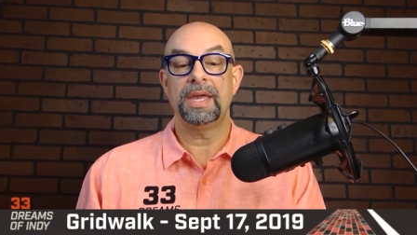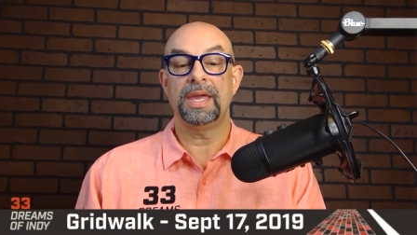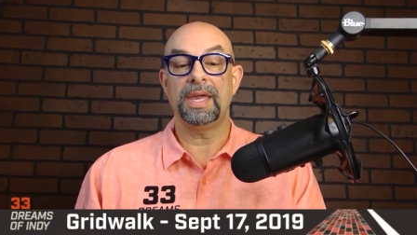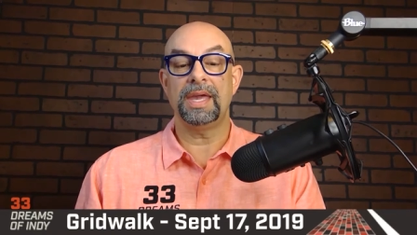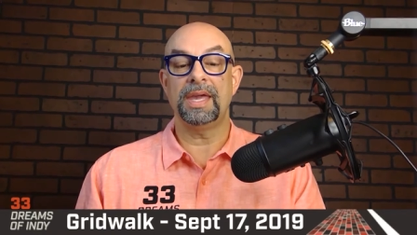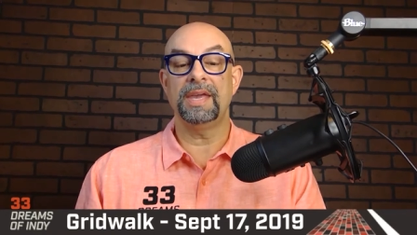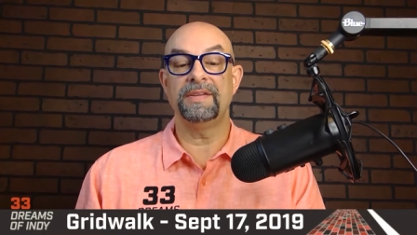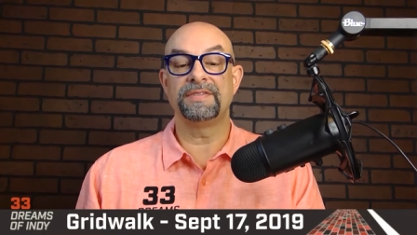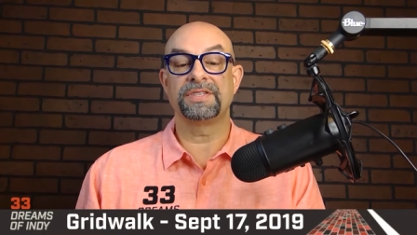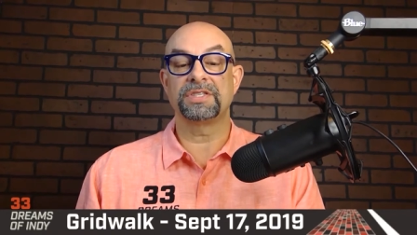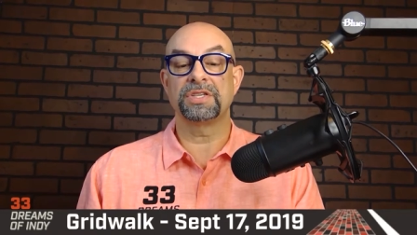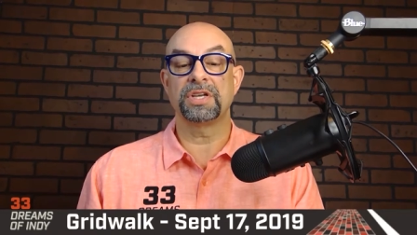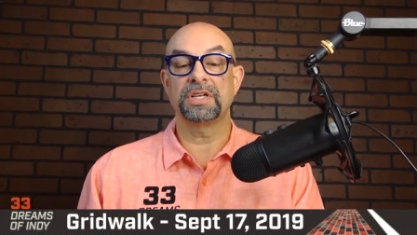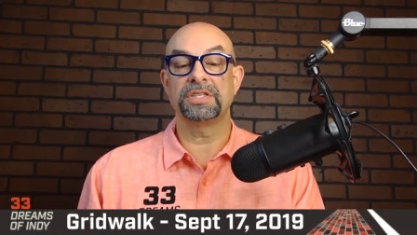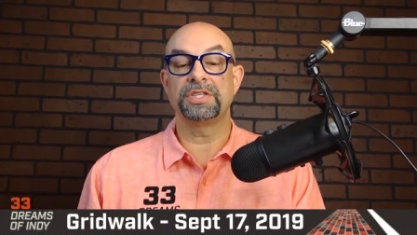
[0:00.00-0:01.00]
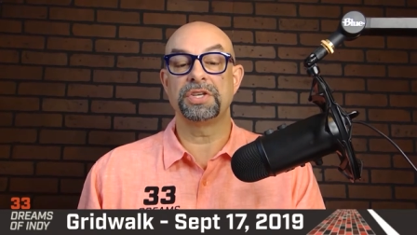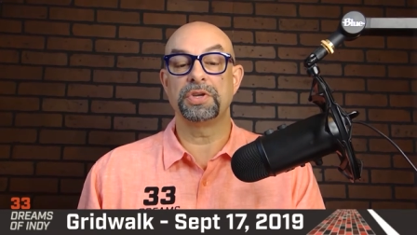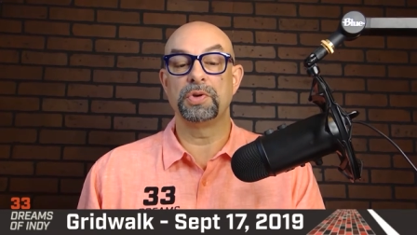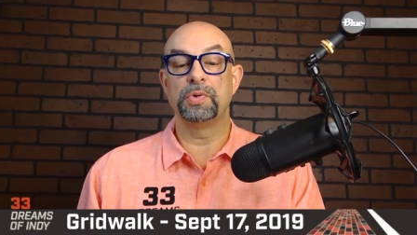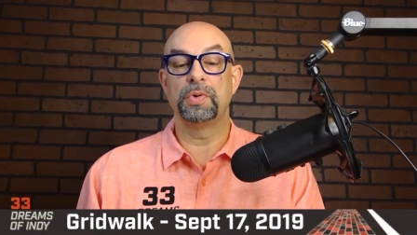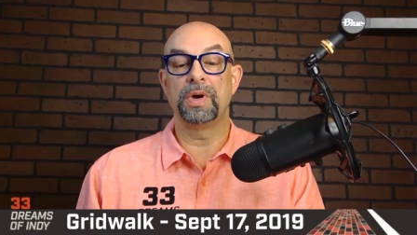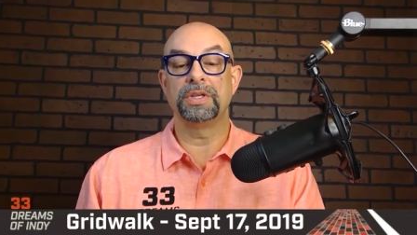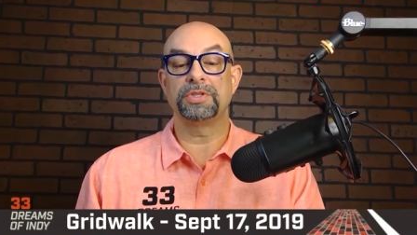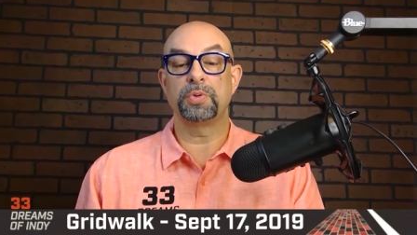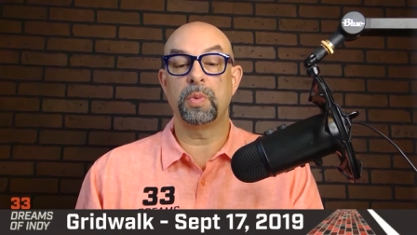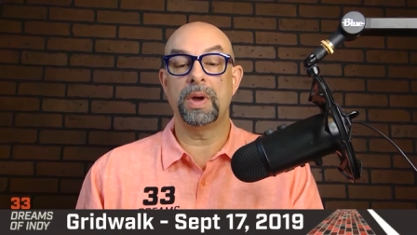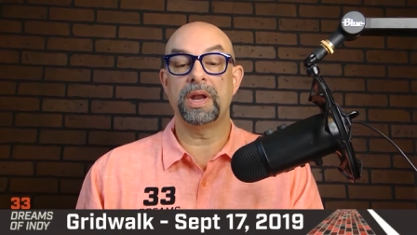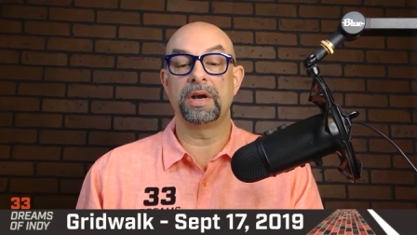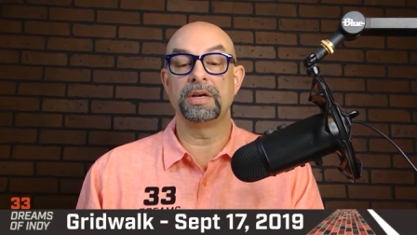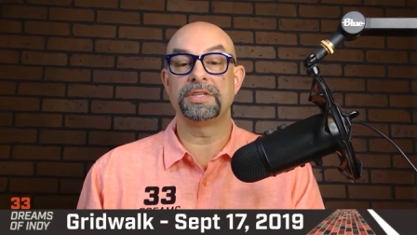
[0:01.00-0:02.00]
Eaves took to
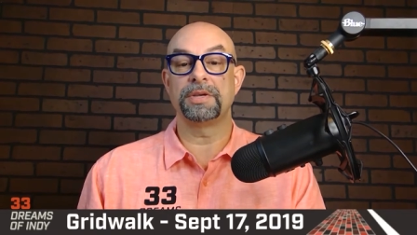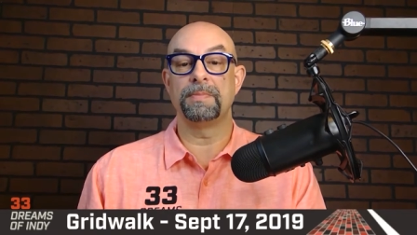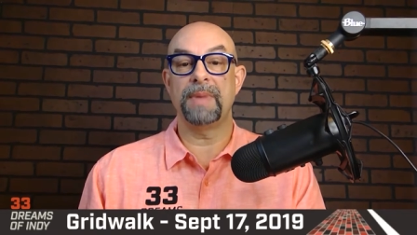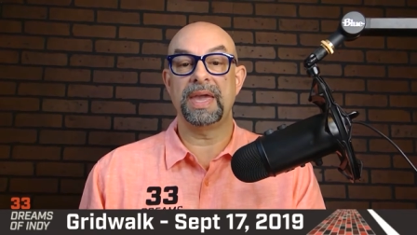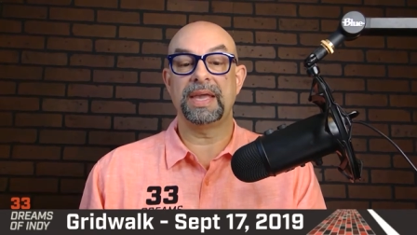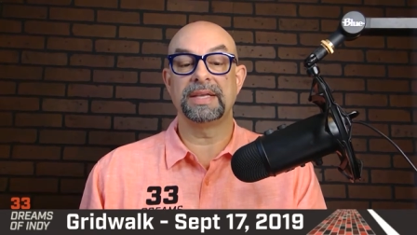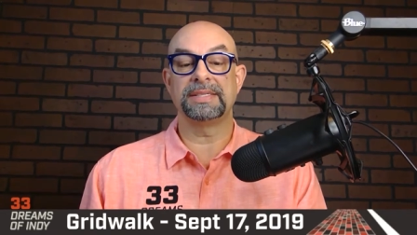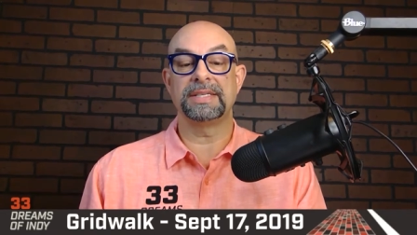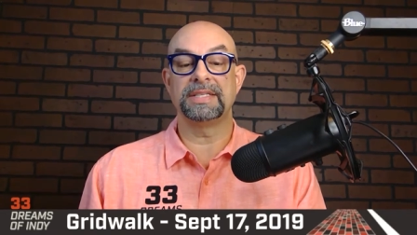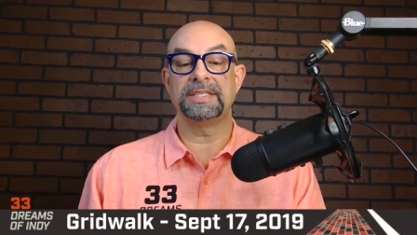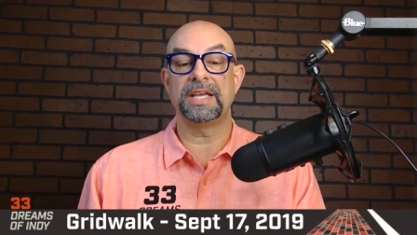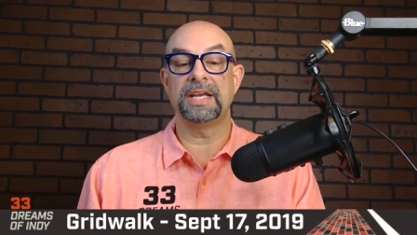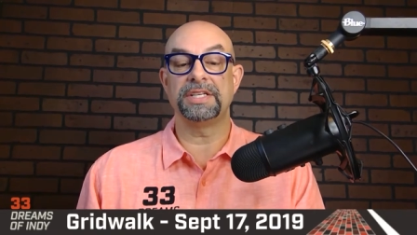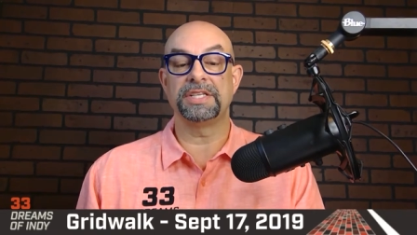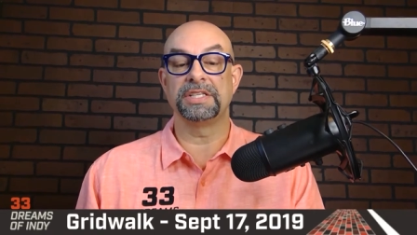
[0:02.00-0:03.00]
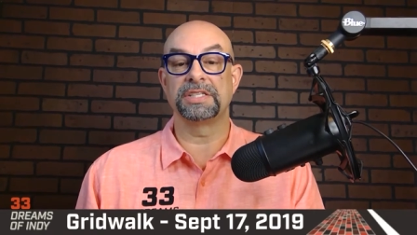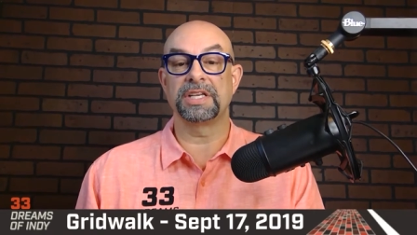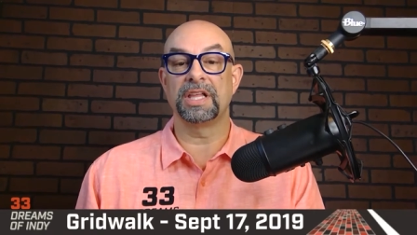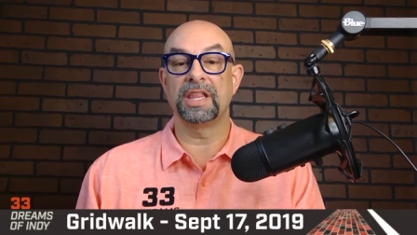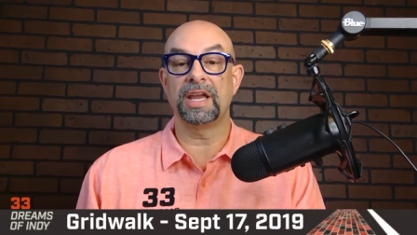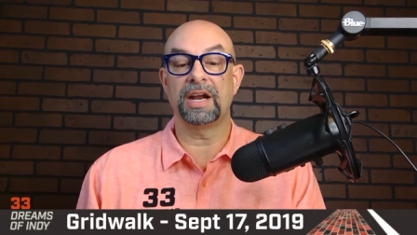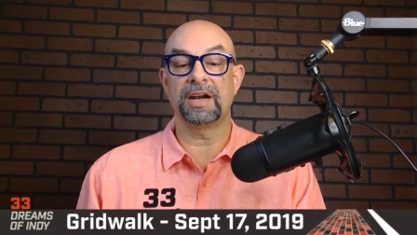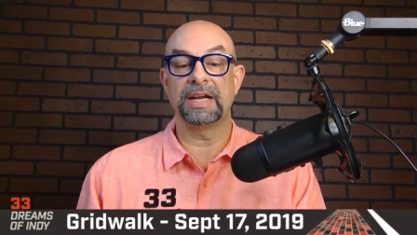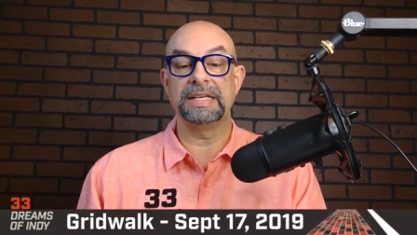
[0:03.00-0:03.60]
Twitter to make his intentions clear.